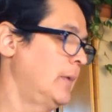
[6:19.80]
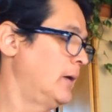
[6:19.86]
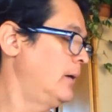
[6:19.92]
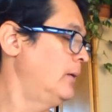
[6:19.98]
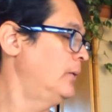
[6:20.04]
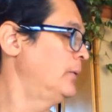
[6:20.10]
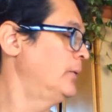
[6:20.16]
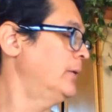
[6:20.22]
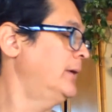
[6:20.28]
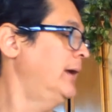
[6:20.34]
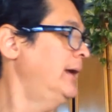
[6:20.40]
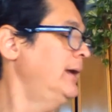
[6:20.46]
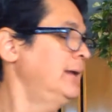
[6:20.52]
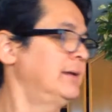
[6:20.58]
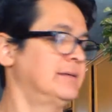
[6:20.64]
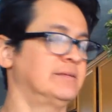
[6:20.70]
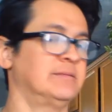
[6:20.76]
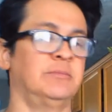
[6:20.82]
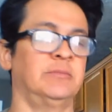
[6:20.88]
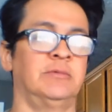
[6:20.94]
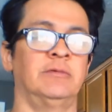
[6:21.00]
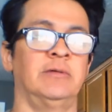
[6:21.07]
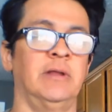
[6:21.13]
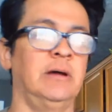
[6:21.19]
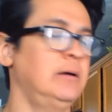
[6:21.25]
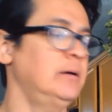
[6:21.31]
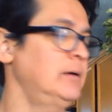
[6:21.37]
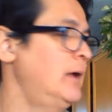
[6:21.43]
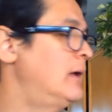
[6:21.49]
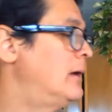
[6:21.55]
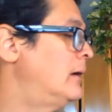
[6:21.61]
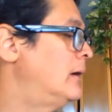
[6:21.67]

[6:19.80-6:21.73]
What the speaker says: Okay, let's move along.